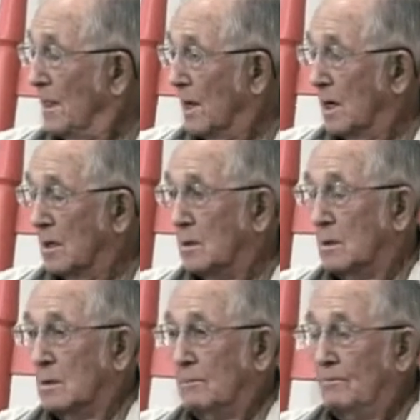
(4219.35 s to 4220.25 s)
And
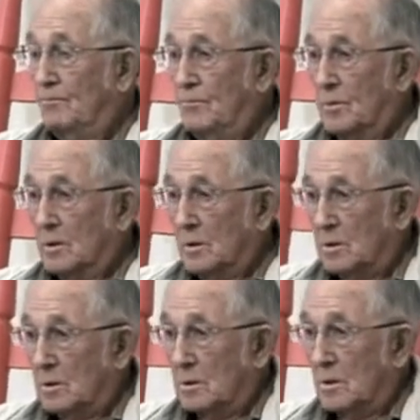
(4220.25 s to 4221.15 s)
uh,
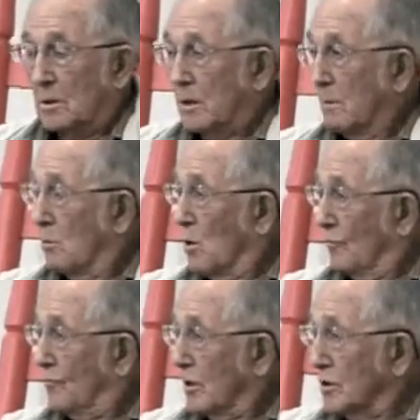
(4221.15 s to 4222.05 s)
they bought
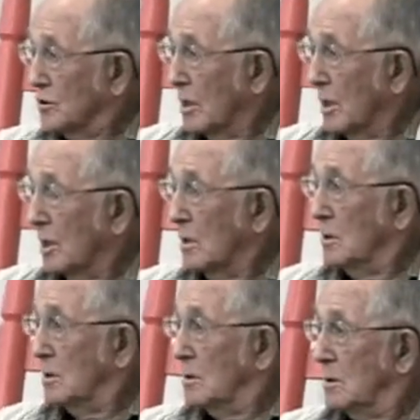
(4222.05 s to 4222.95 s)
fish there,
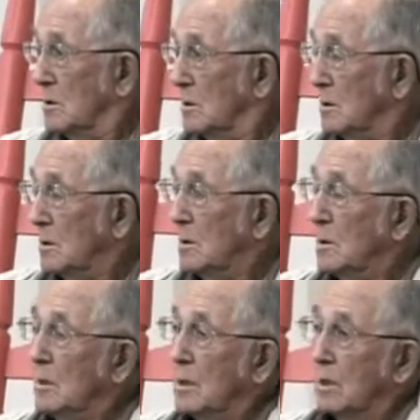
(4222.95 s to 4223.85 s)

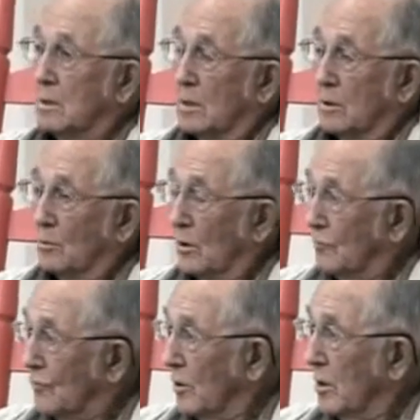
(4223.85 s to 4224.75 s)
and they run
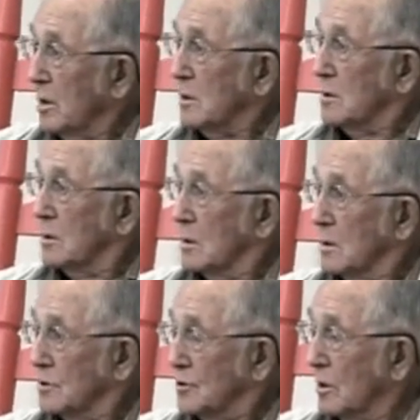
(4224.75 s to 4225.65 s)
freight
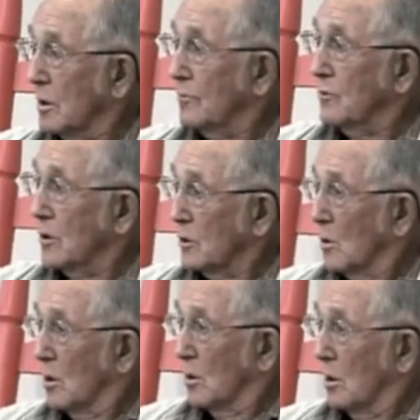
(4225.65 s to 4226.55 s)
and stuff to
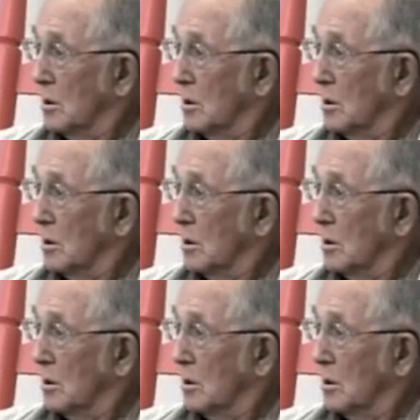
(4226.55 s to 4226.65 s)
Engelhard.